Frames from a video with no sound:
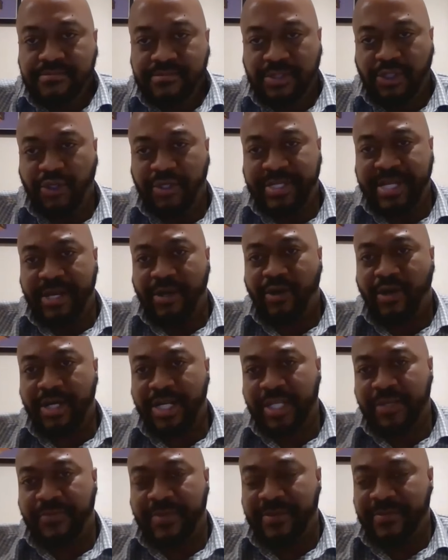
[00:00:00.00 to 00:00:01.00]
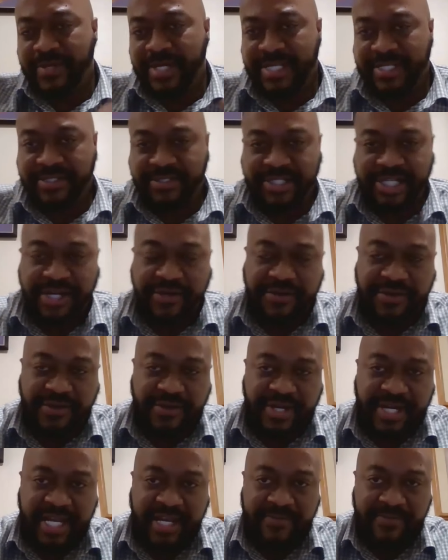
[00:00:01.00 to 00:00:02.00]
You think all these people that's cheering
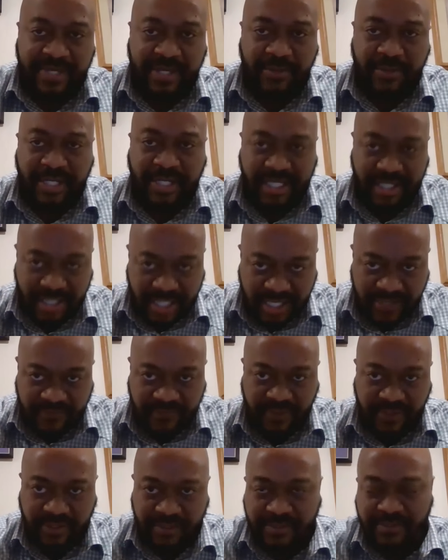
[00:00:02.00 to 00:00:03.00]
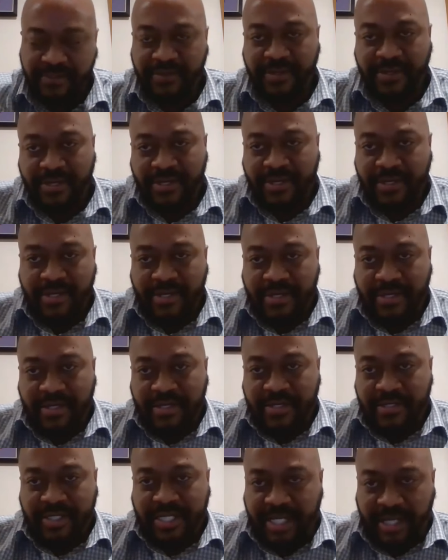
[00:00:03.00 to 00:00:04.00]
your name, they really love you.
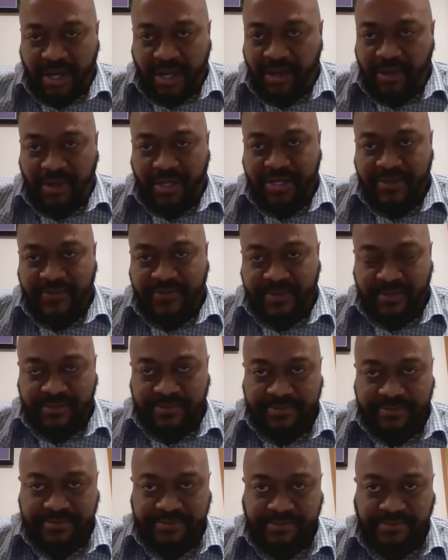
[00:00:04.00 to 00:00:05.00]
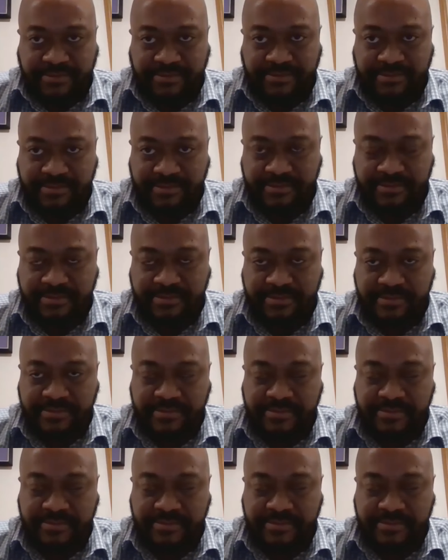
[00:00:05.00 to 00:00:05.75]
They don't love you.